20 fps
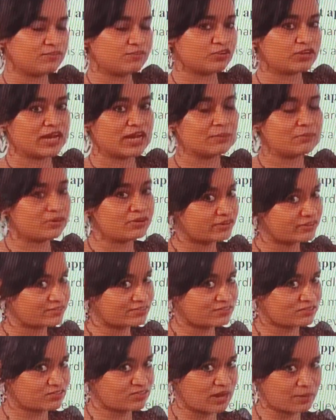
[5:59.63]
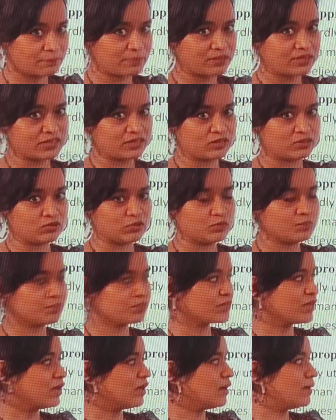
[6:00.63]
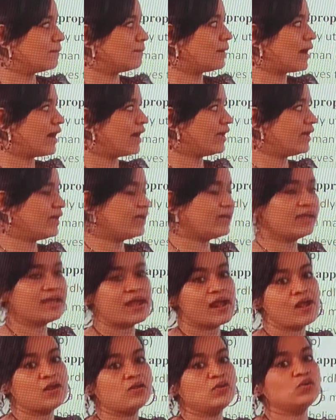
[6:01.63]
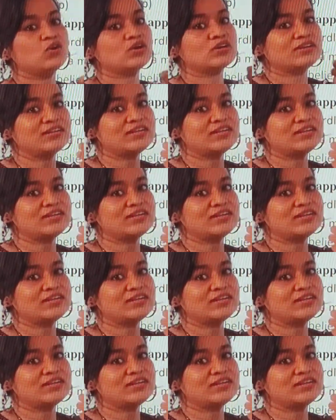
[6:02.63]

vocabulary is trapping you by not